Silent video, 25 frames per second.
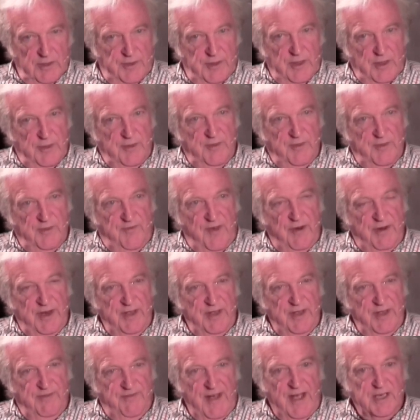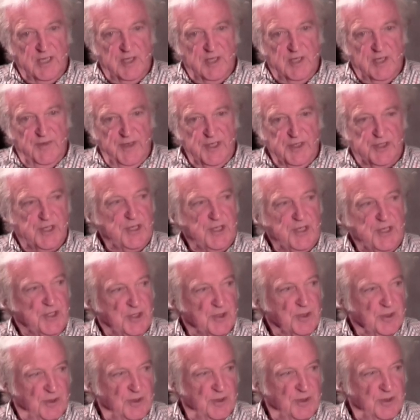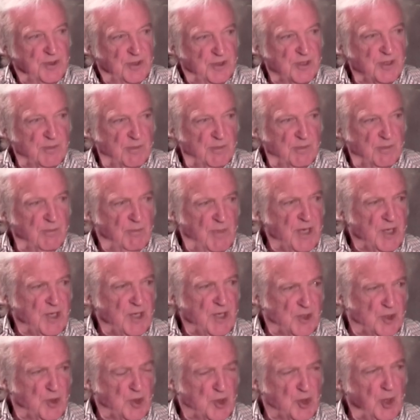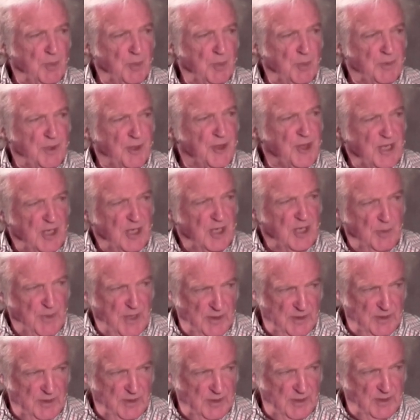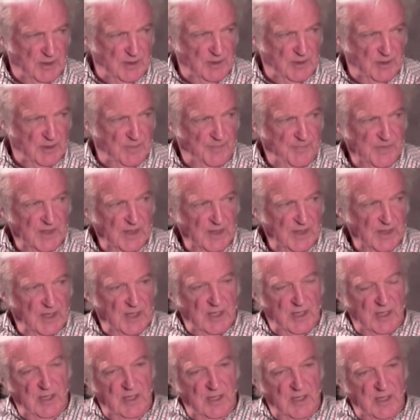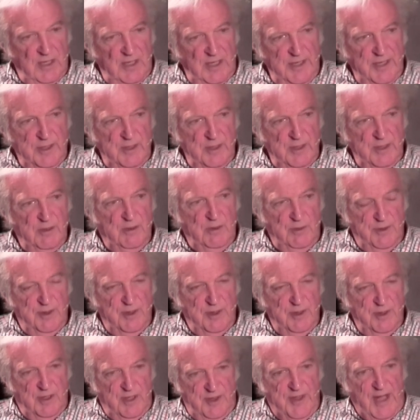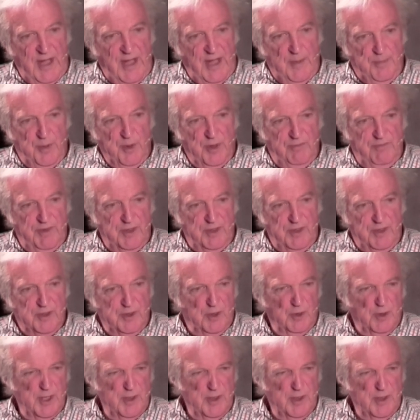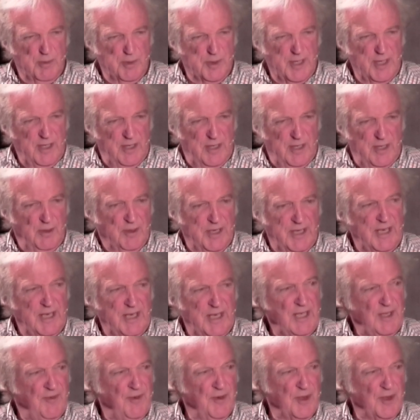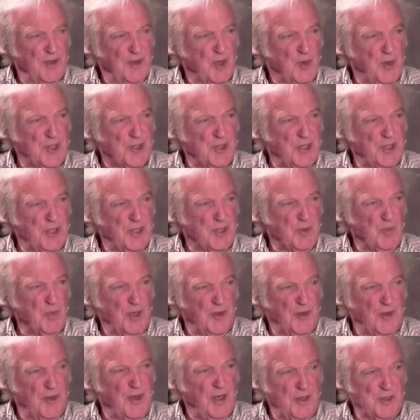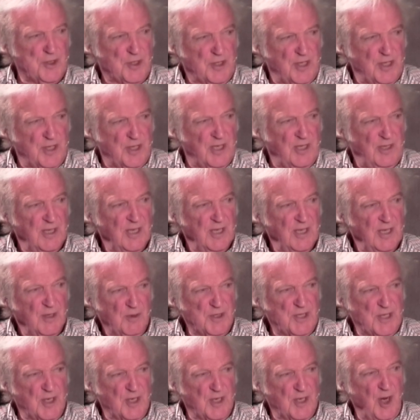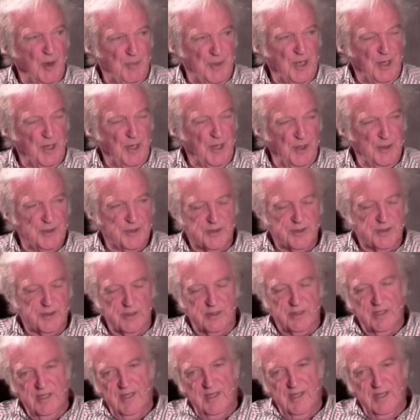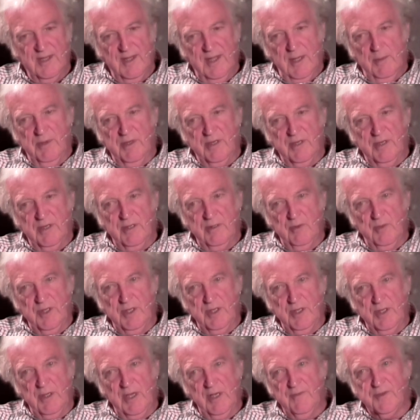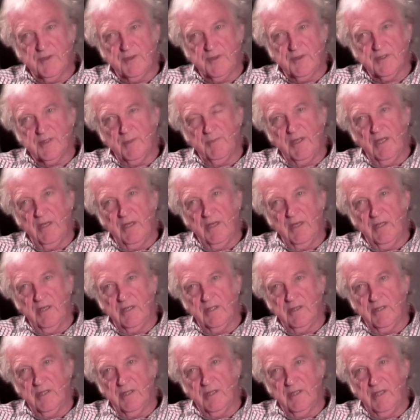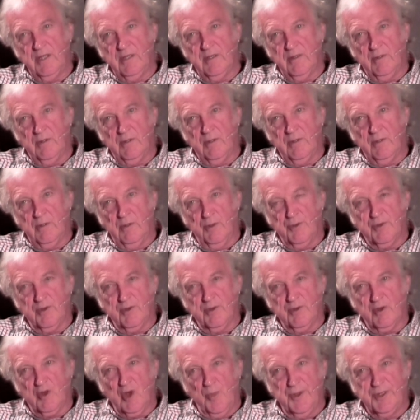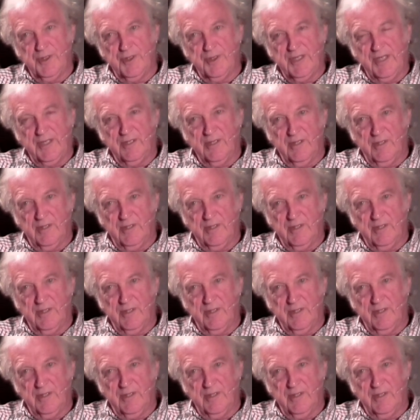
the very fact of existence makes you stop to think about it. And I know that at that point, Richard Dawkins would say, okay, any further question isn't worth asking because it can't be answered. But, when you have somebody like the author and commentator